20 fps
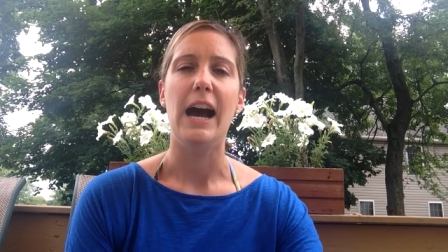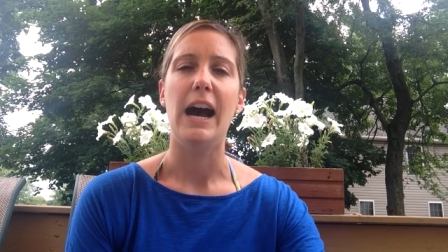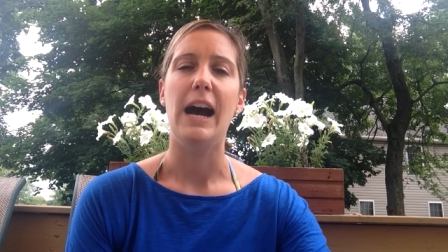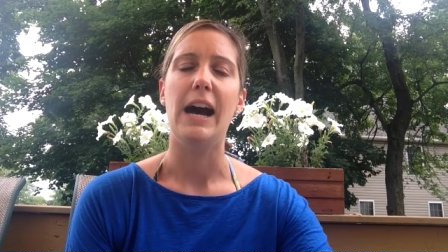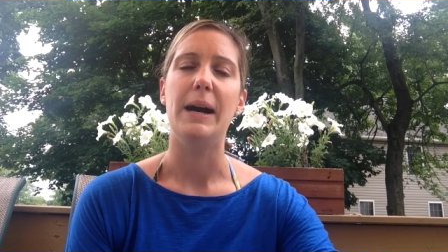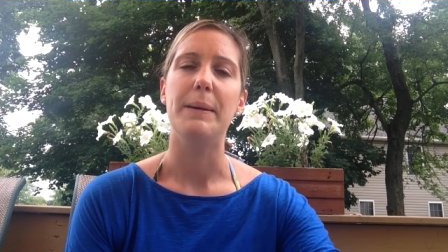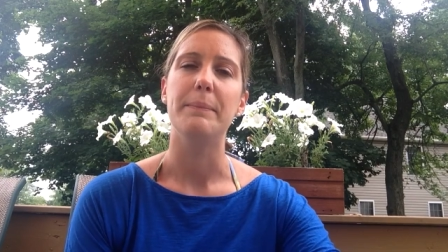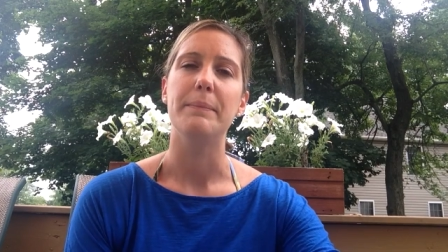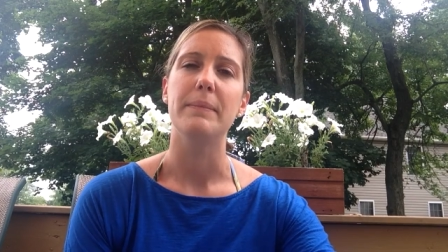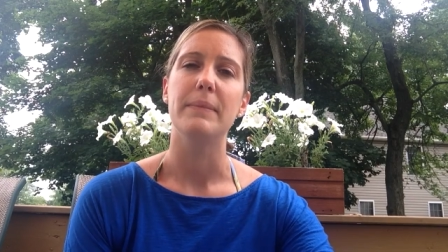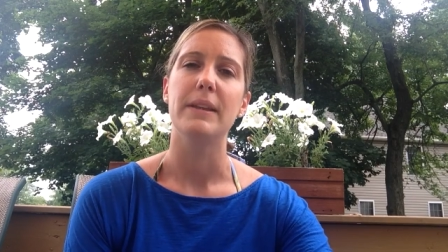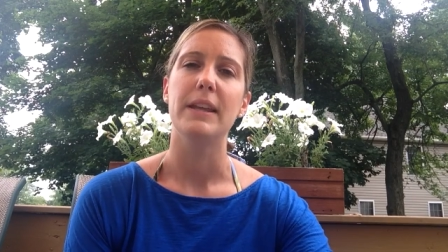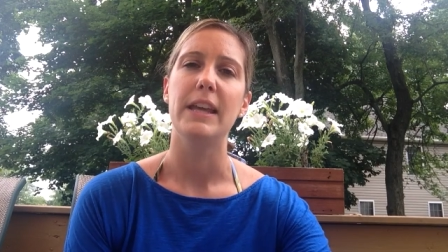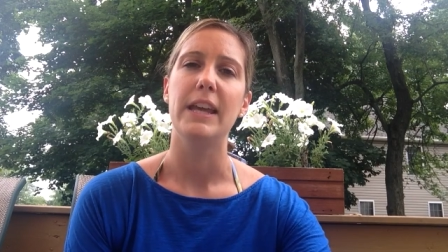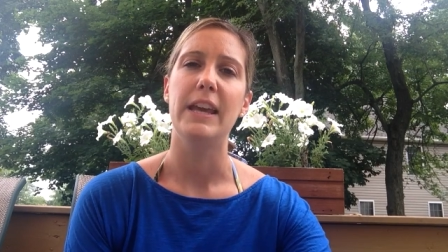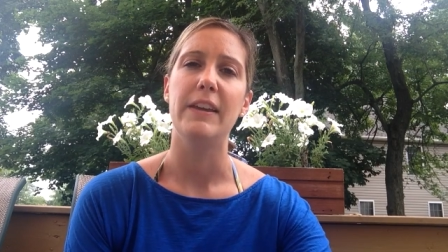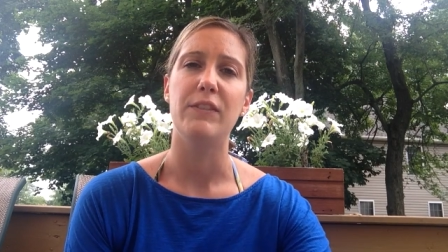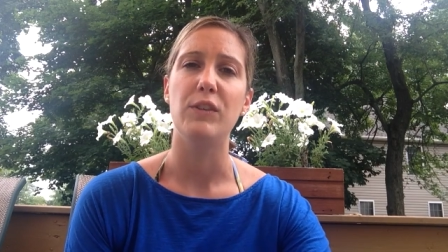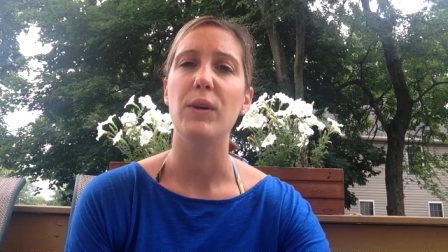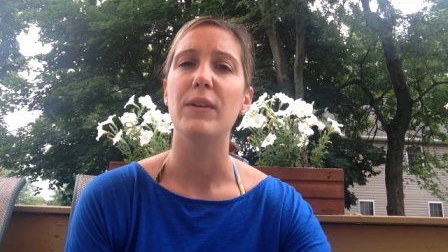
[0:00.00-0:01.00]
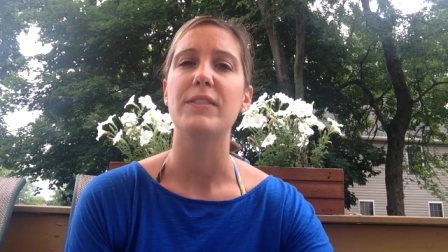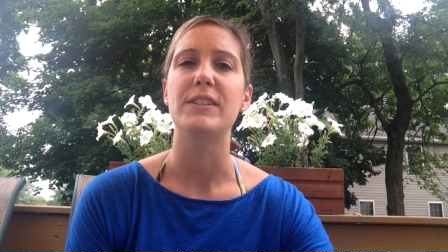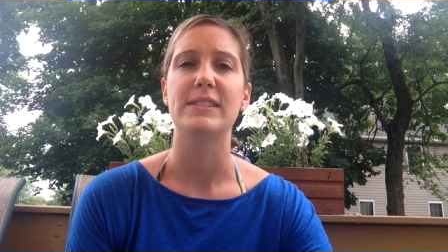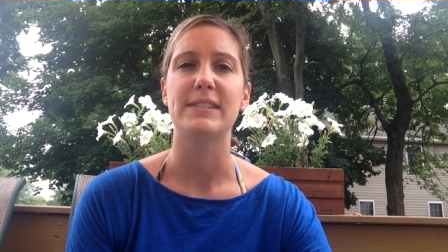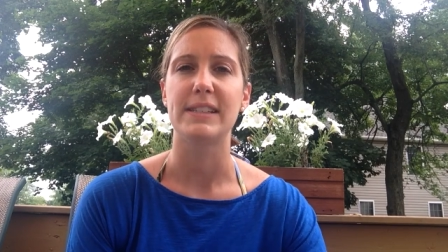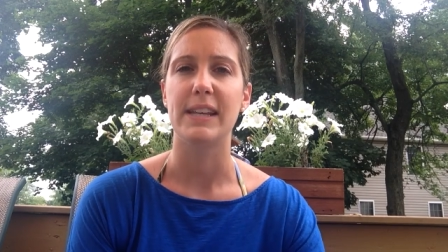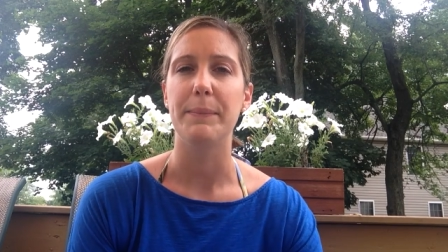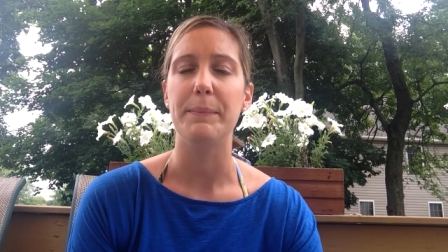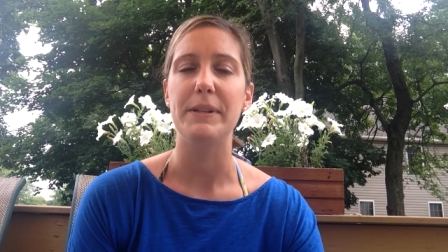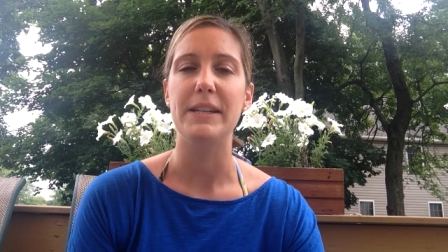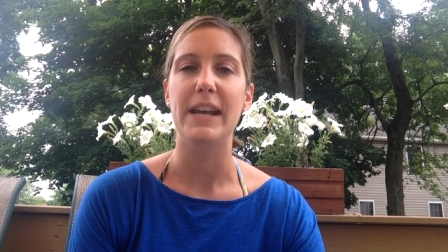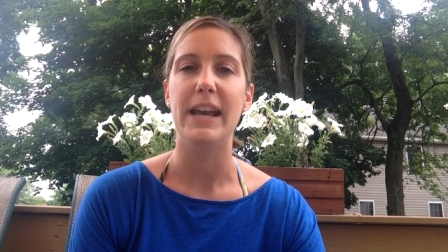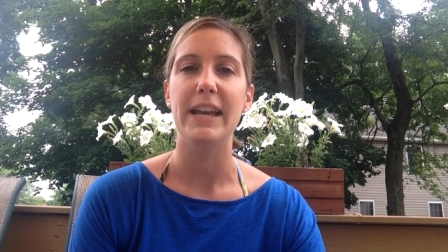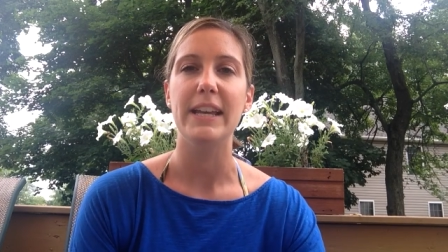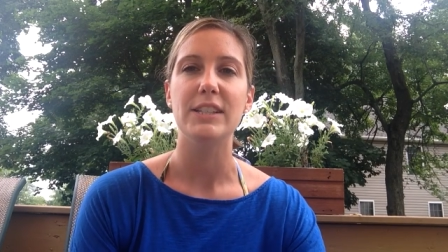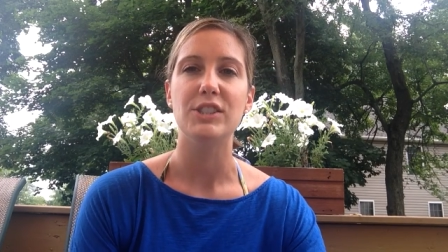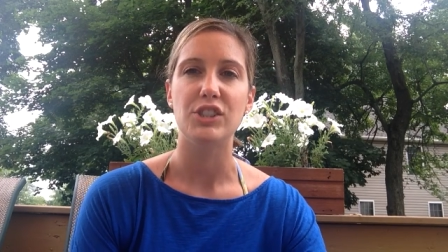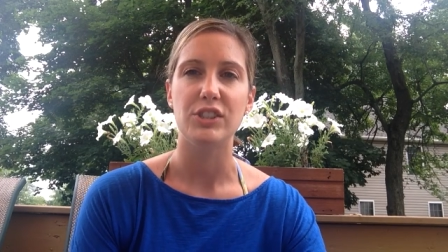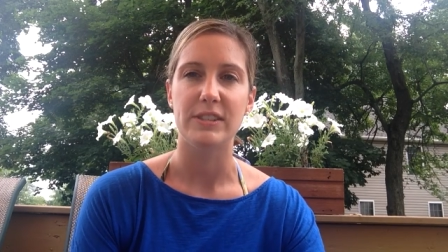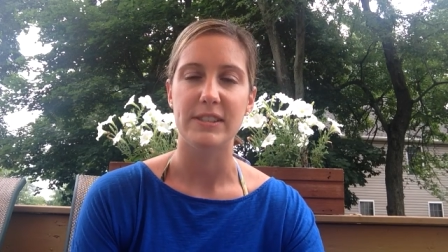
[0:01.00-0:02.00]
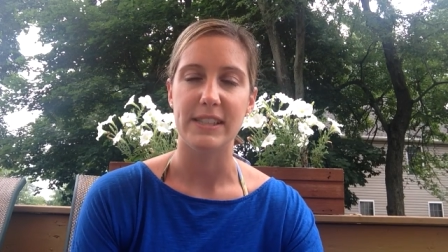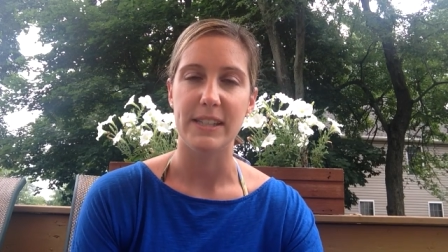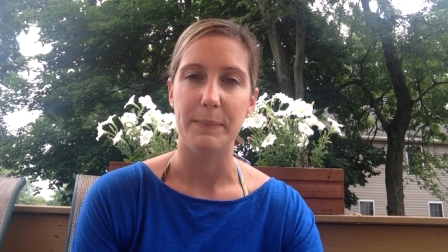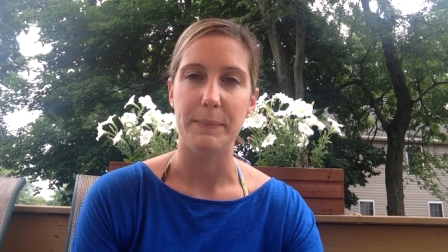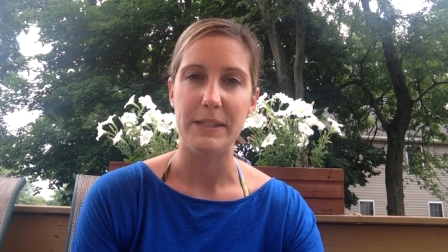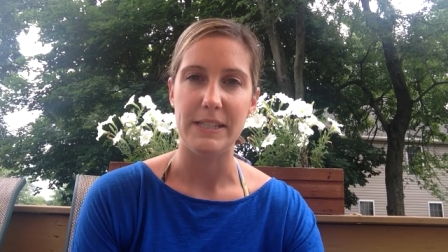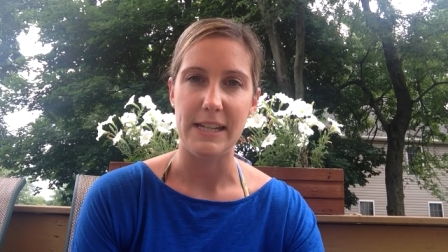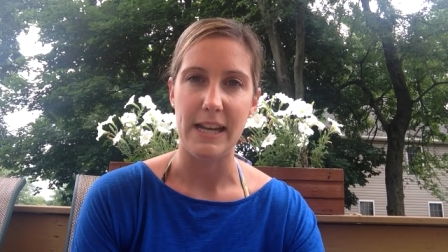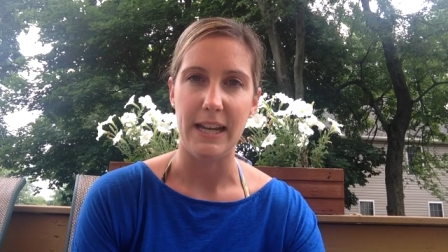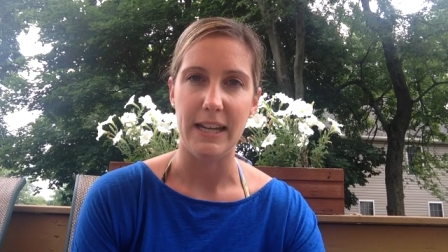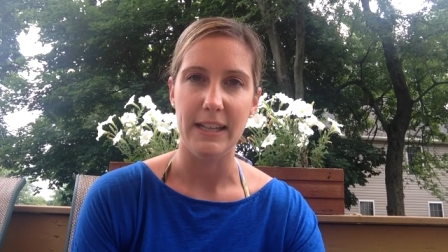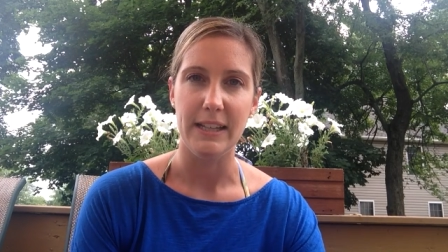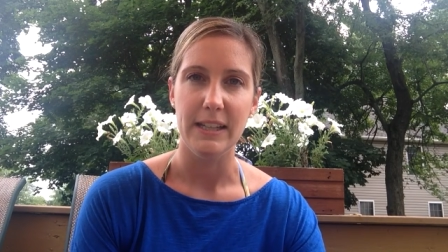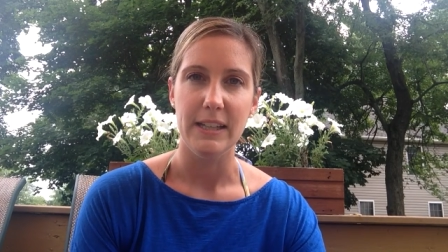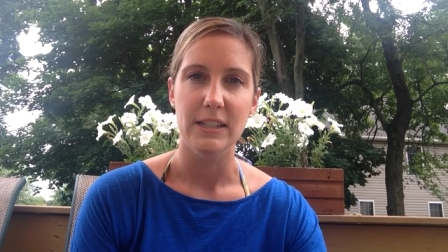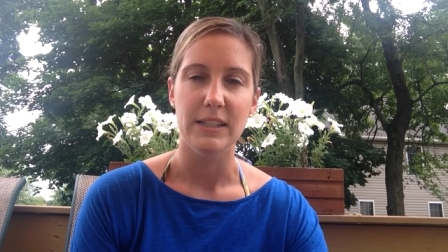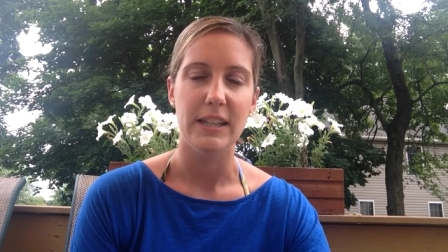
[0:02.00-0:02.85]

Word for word: um, if you have to skip a day, just skip a day.